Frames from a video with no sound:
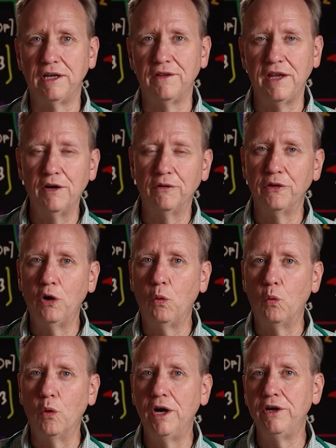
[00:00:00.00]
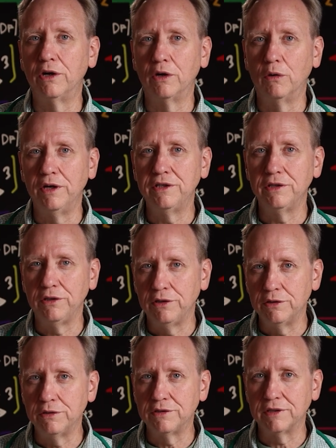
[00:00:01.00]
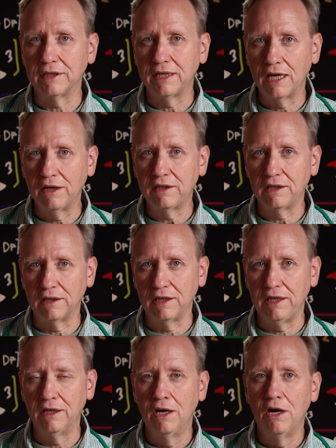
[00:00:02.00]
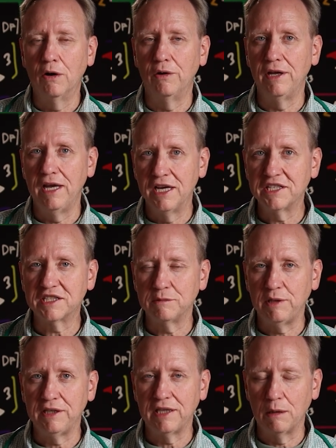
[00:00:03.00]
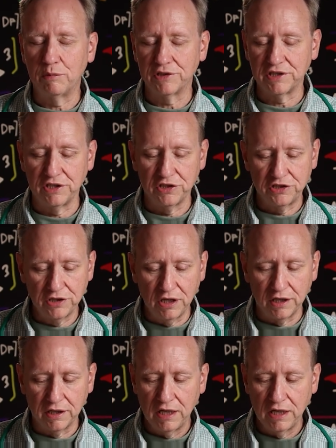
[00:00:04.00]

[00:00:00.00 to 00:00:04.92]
they don't know what you're going to use to calculate or to estimate that percent shunt.